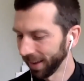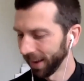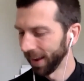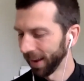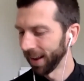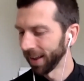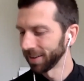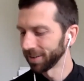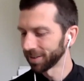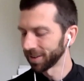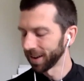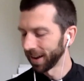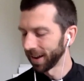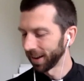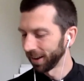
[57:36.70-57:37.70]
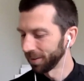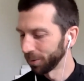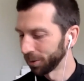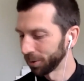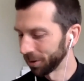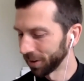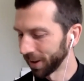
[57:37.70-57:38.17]
And I love
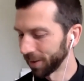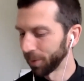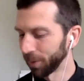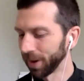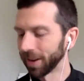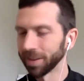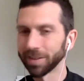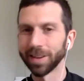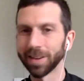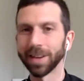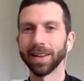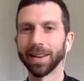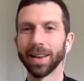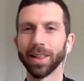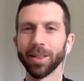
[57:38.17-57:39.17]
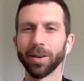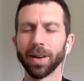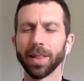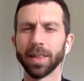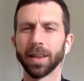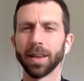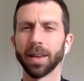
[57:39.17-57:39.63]
what you said. We need to sing together. I
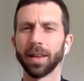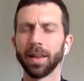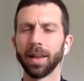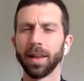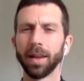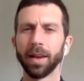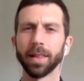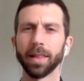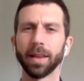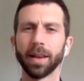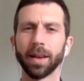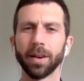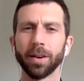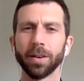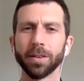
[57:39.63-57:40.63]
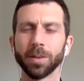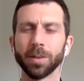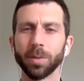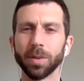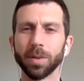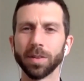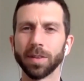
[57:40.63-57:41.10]
think I heard
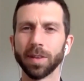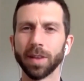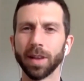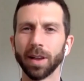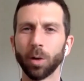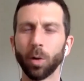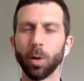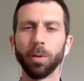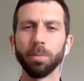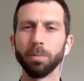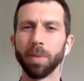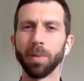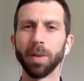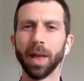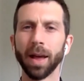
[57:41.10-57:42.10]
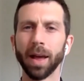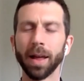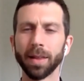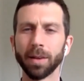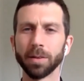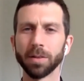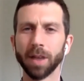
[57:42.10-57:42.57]
someone say, quote, maybe, I
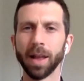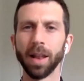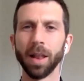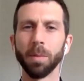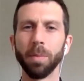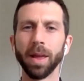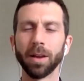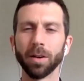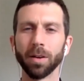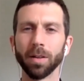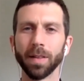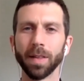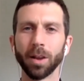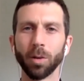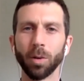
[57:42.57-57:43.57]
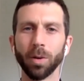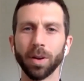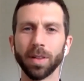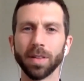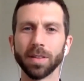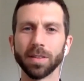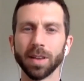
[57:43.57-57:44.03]
think it was Ella Baker that they
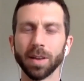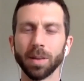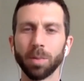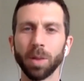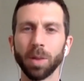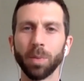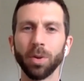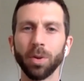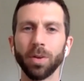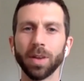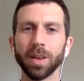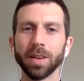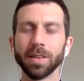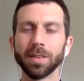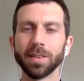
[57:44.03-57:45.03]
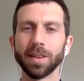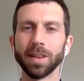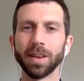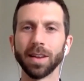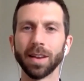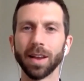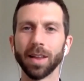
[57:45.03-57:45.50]
quoted, that said, "People who can
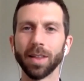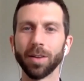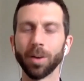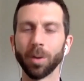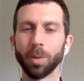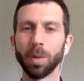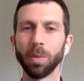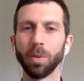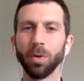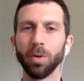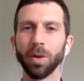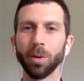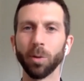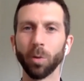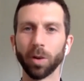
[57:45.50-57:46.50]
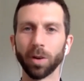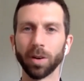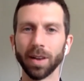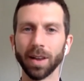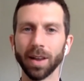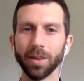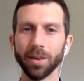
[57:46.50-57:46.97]
sing together are people who can work
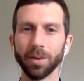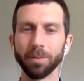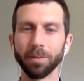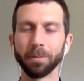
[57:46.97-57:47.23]
together."